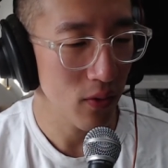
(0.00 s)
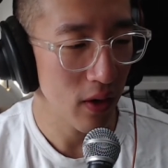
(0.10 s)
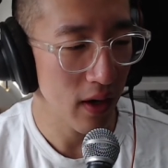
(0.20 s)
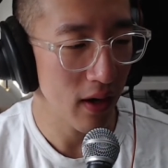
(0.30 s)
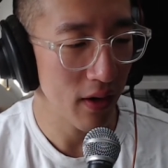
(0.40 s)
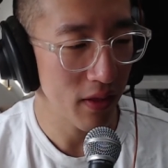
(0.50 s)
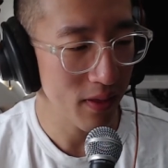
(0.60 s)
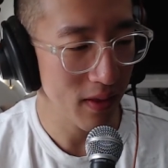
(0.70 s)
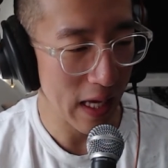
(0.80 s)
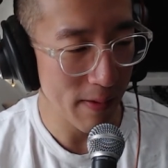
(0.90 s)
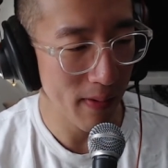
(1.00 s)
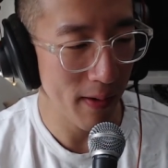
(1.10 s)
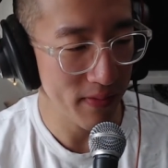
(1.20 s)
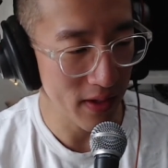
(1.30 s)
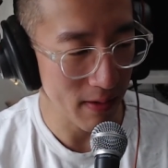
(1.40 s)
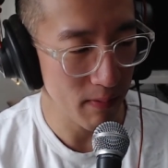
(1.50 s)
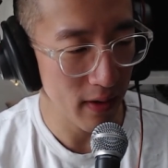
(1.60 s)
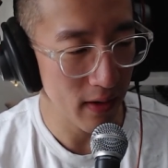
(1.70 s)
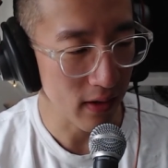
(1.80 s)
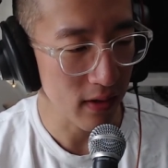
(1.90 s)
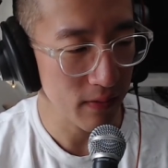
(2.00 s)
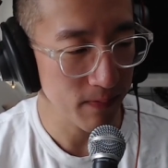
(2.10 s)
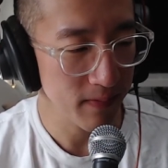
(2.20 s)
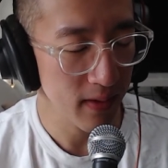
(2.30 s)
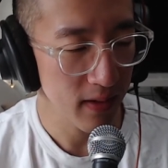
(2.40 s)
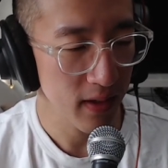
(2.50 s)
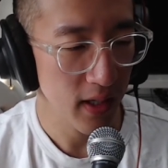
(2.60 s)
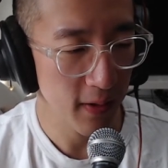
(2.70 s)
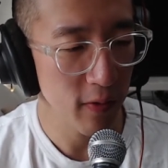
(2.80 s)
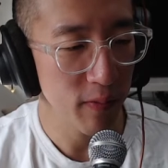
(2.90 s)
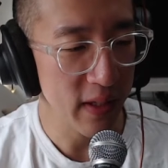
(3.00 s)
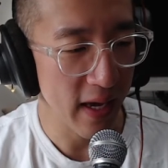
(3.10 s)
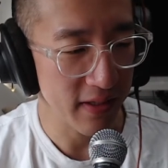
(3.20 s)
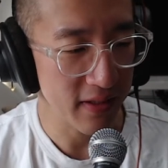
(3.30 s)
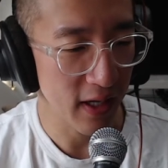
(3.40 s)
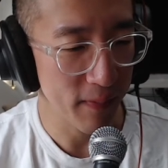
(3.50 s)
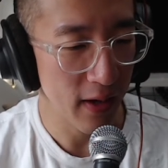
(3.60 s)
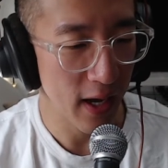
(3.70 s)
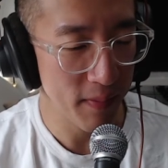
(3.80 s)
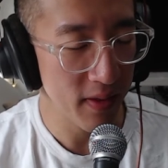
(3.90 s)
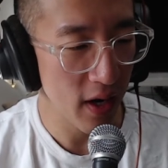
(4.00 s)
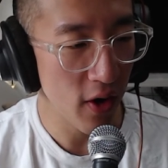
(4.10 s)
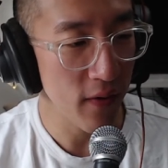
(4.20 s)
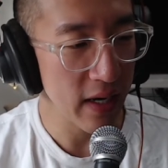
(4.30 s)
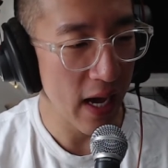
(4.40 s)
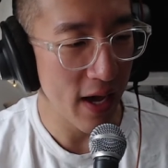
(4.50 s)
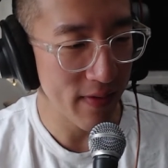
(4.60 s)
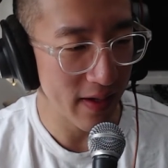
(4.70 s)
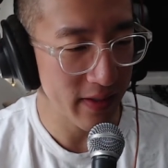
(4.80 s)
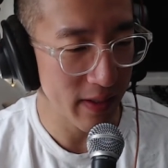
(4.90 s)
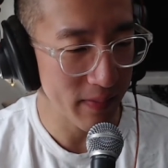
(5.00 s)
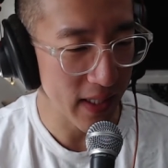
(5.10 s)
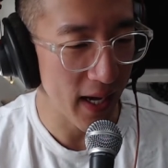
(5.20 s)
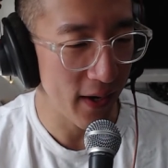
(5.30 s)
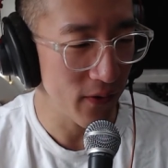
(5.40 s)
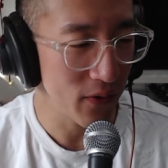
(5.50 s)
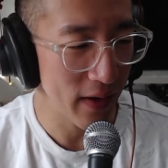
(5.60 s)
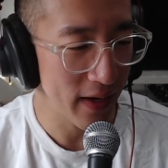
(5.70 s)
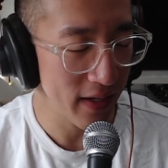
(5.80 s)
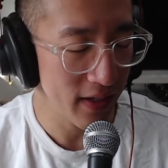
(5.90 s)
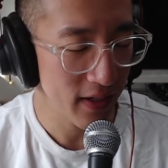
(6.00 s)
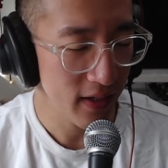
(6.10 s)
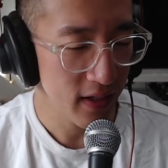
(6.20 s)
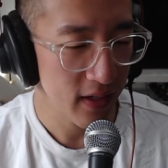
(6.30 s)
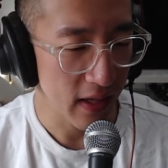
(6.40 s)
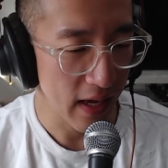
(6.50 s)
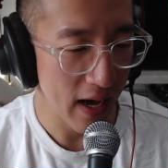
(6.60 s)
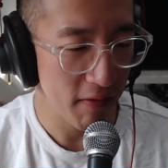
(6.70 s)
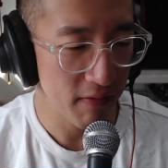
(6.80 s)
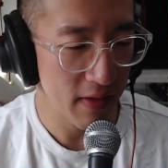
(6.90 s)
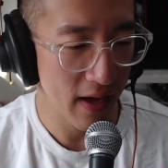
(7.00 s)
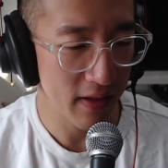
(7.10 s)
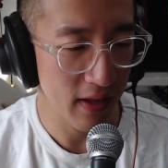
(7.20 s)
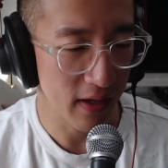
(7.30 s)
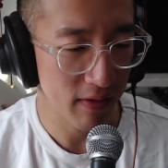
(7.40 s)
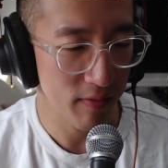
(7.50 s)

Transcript: a K-pop theme park, it will be SM. I mean, they already have SM Town, right? They have that like